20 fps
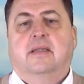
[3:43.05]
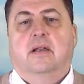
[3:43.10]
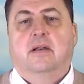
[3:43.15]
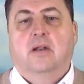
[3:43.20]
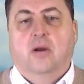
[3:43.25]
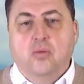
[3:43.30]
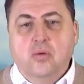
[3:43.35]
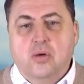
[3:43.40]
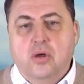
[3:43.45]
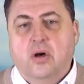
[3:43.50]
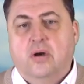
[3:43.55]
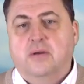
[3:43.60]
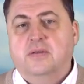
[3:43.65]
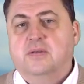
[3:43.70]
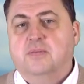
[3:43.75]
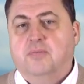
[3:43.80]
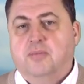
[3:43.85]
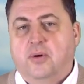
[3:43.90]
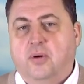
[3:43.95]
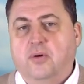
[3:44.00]
the
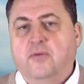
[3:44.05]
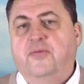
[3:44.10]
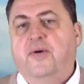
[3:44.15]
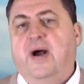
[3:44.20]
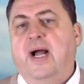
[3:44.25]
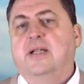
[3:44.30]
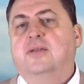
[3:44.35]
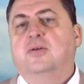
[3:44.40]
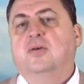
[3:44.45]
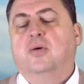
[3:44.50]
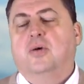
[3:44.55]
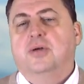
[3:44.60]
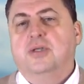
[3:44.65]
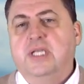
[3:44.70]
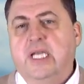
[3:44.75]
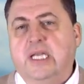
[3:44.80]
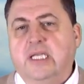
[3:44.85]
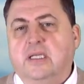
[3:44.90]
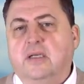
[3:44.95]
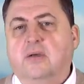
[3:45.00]
low-cost profile to
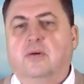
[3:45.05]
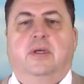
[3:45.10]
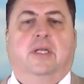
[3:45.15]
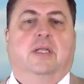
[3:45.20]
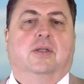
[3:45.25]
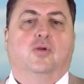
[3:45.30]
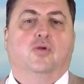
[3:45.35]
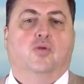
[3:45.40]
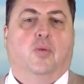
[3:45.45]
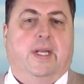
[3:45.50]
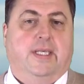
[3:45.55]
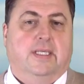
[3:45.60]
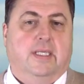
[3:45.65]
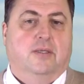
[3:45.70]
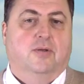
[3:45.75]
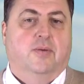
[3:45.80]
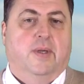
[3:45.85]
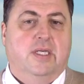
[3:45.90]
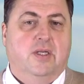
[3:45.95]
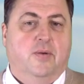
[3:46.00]
continue in
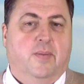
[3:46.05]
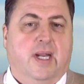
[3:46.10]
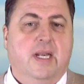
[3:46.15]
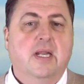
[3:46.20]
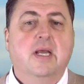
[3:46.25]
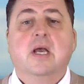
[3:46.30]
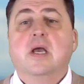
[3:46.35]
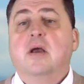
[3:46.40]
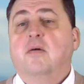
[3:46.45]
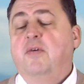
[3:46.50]
2021,